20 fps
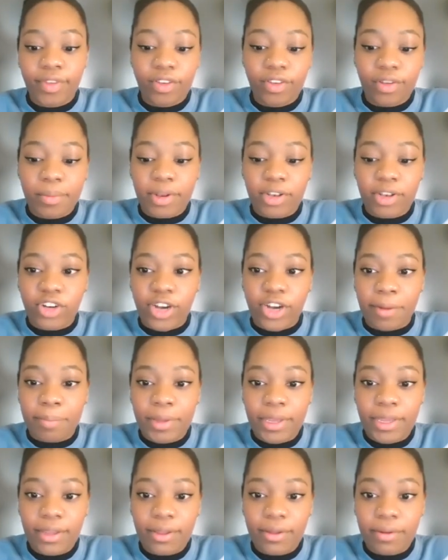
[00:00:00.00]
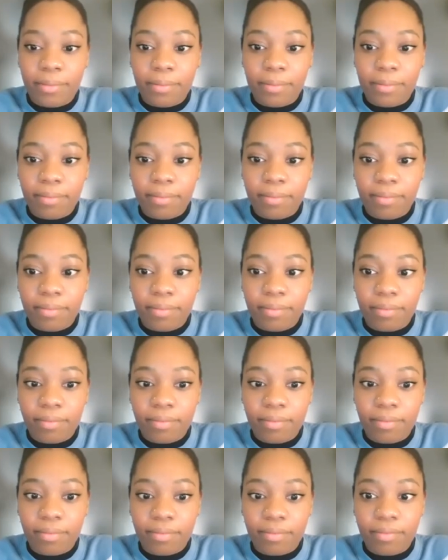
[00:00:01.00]
So I'm going to try P. Correct.
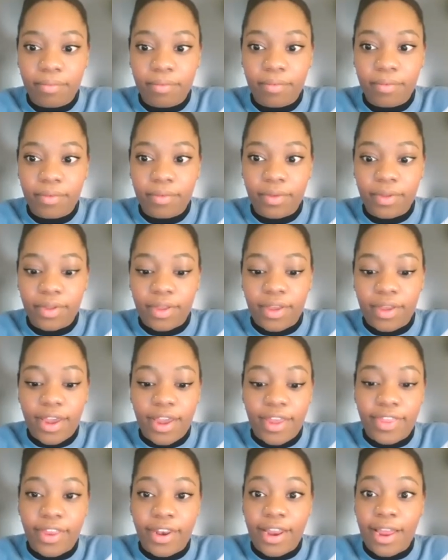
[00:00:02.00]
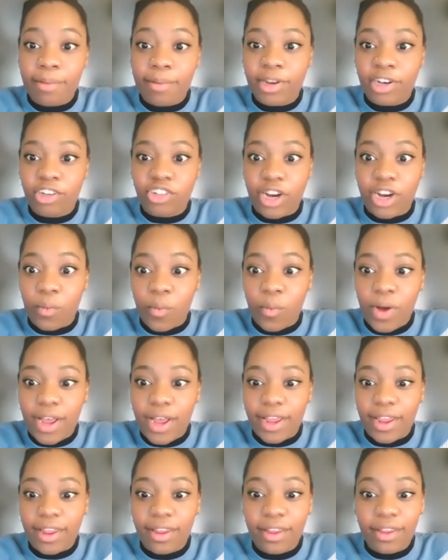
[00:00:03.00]
And then now I'm going to try
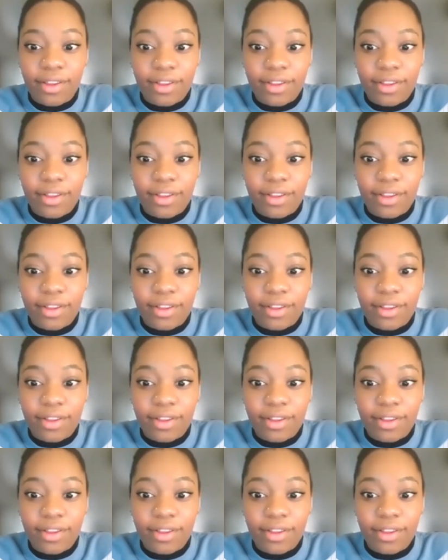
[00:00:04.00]
Y.